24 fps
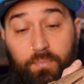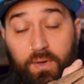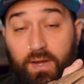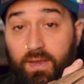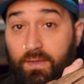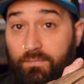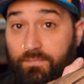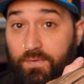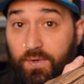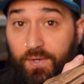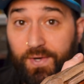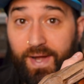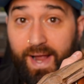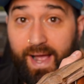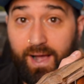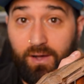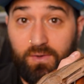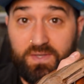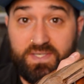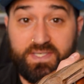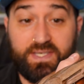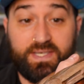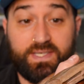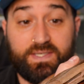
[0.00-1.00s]
but if your
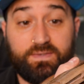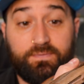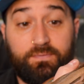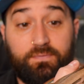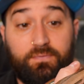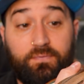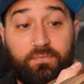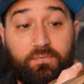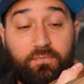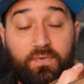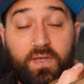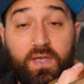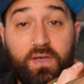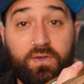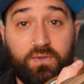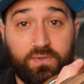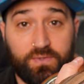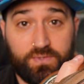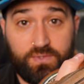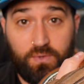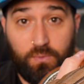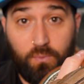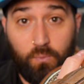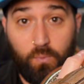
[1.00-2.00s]
house is
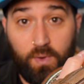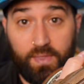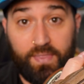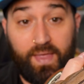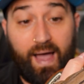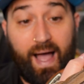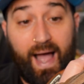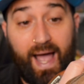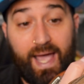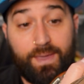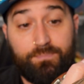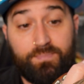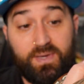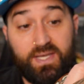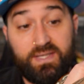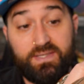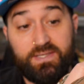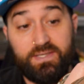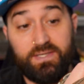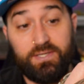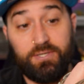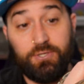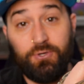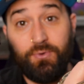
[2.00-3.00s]
filled with high
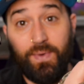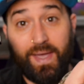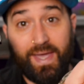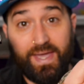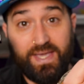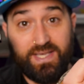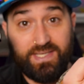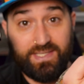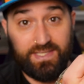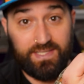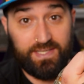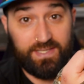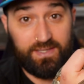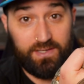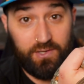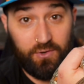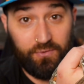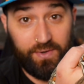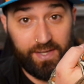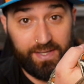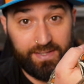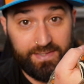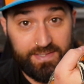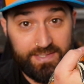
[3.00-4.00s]
BTU AC
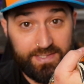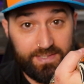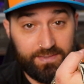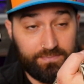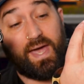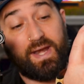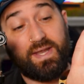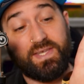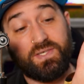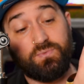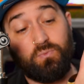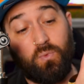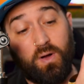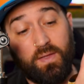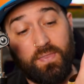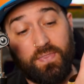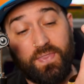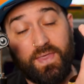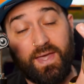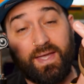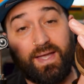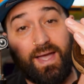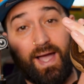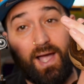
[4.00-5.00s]
units, that is one
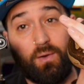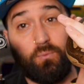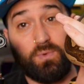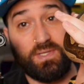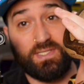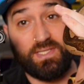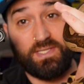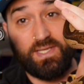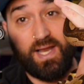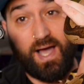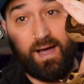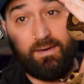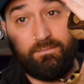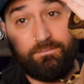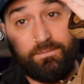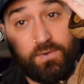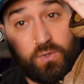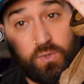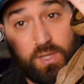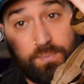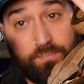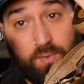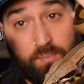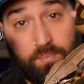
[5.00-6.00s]
thing I was not
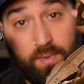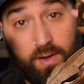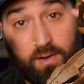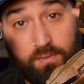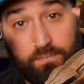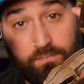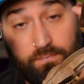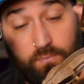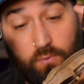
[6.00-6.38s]
fully prepared